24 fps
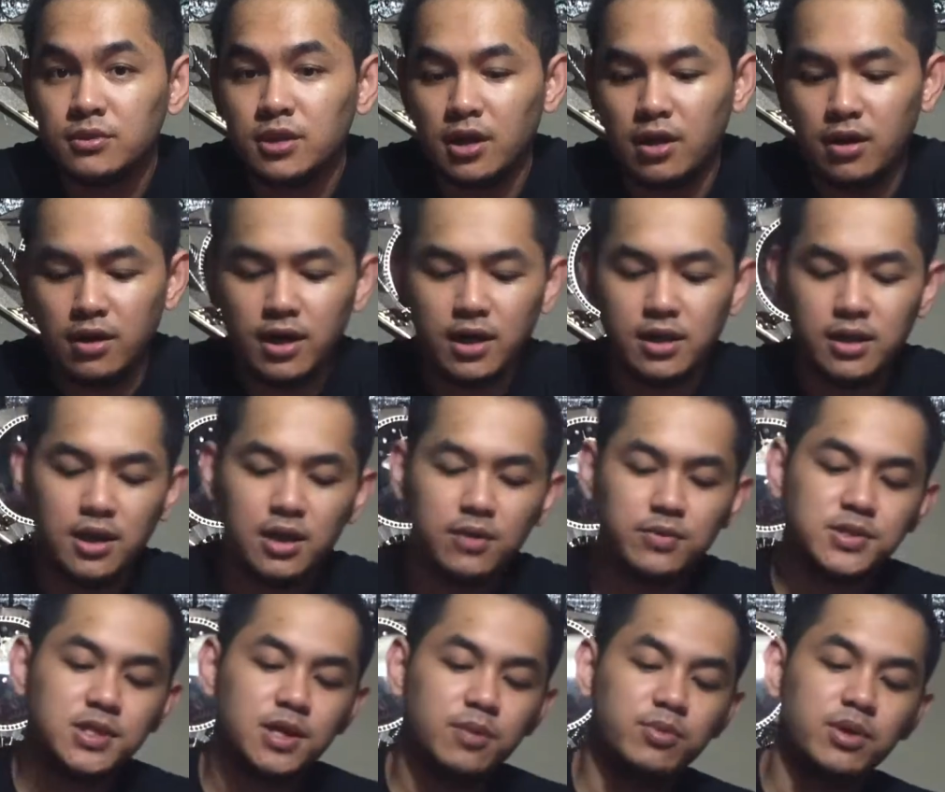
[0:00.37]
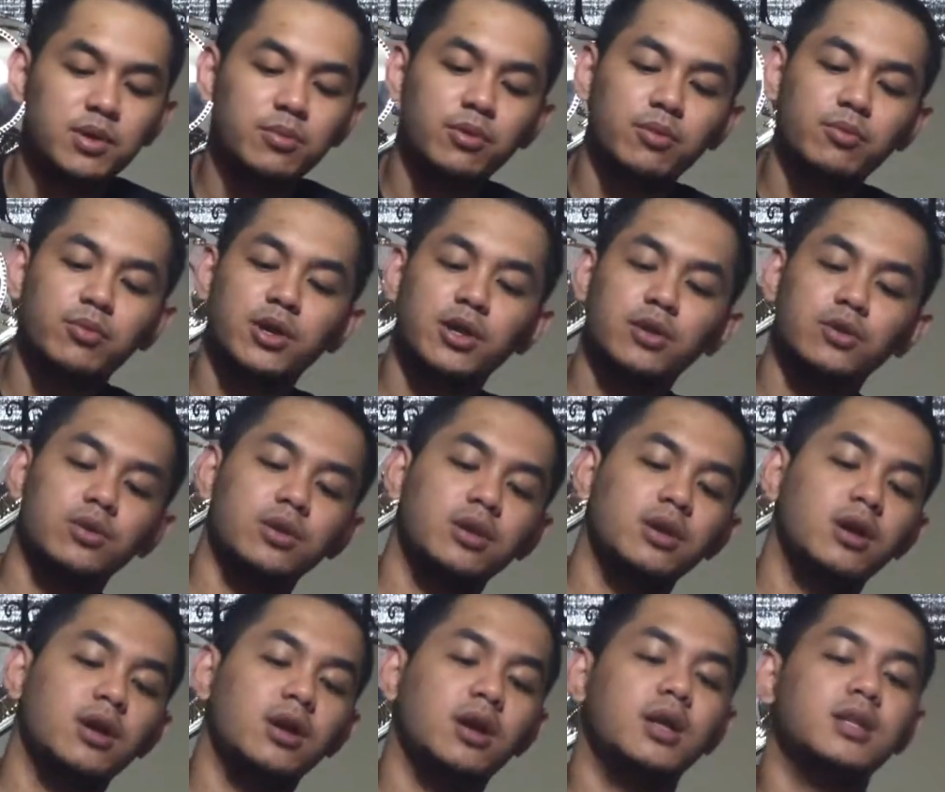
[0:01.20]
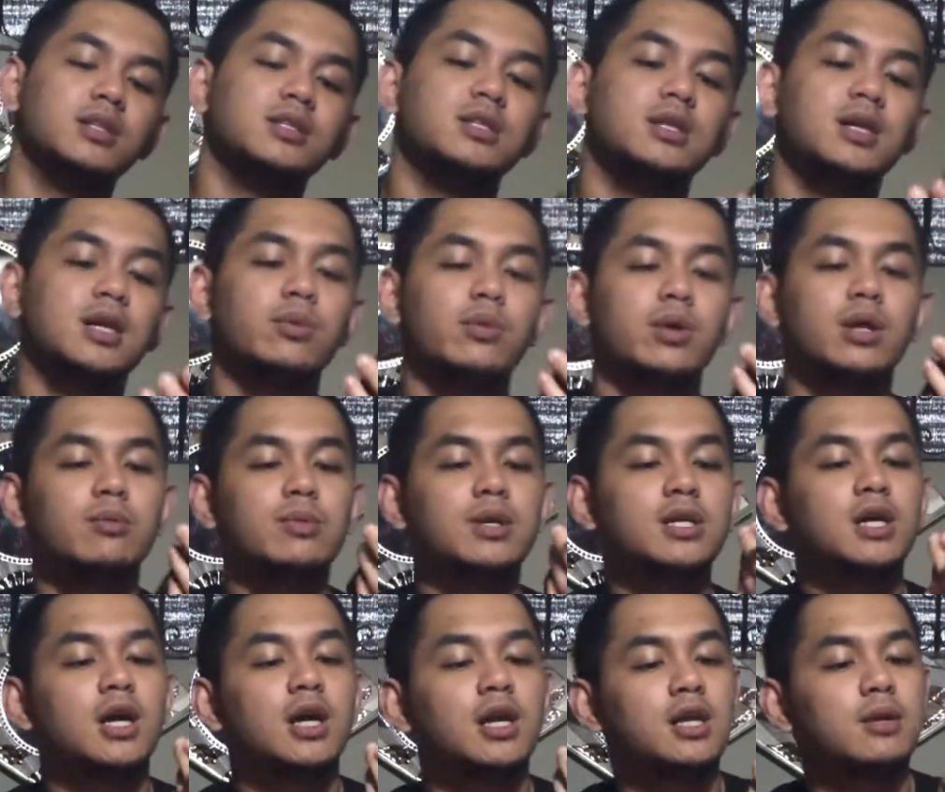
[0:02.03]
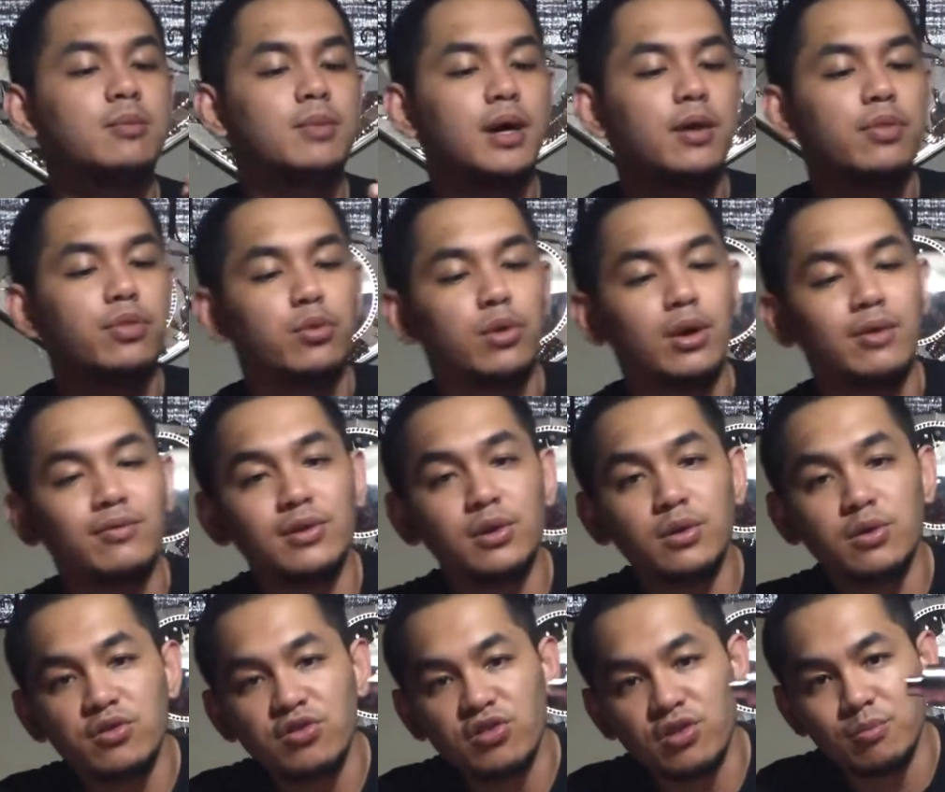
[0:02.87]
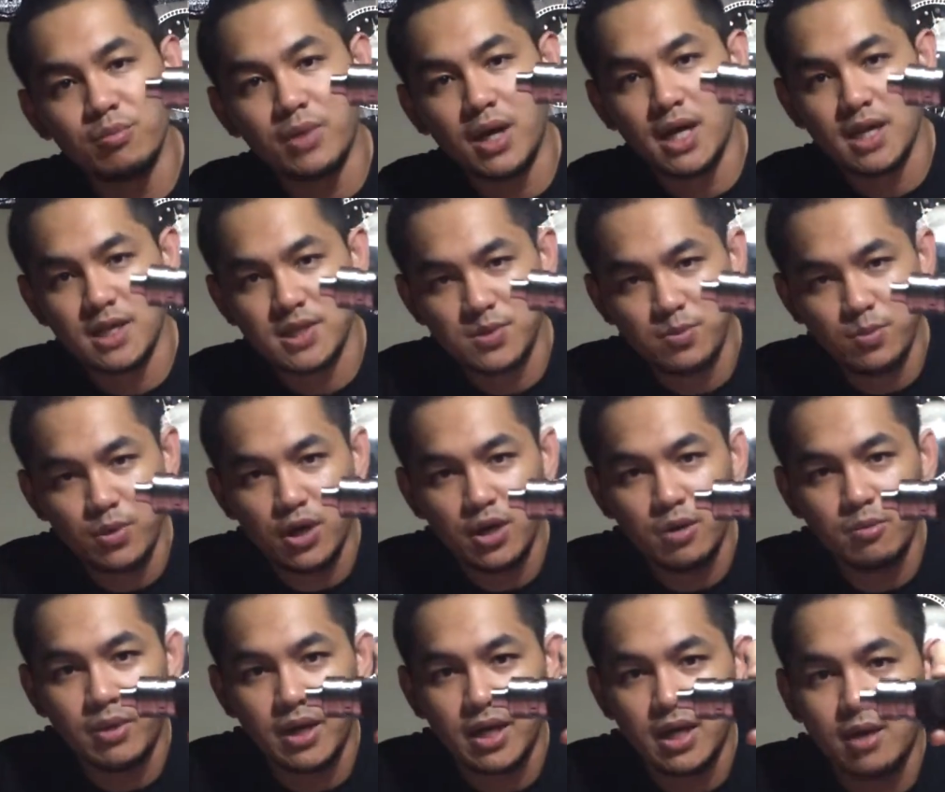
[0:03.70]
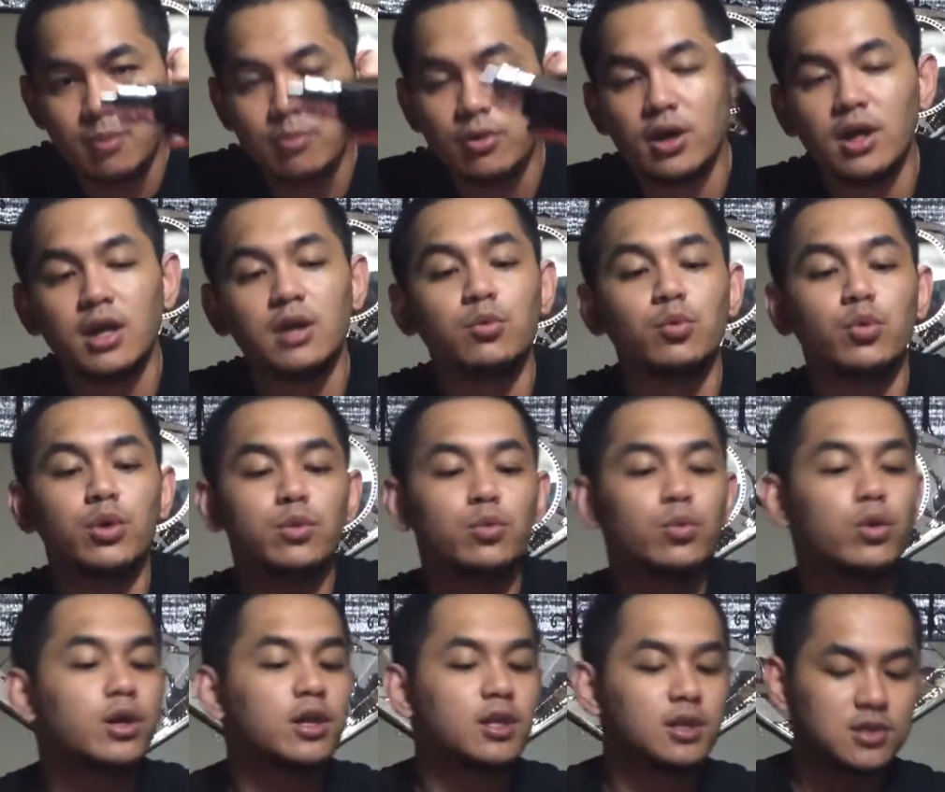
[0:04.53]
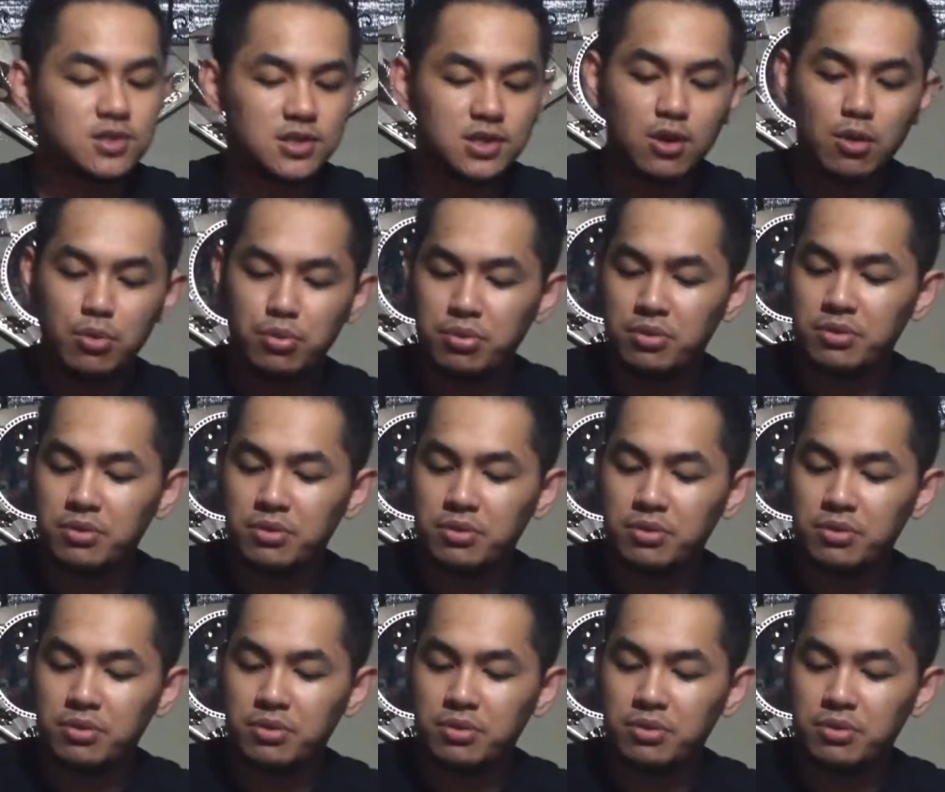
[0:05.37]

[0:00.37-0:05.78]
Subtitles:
Alright, hey, what's up people, Marco here, and today we're going to be talking about the Revolution box mod by MRN Woodworx.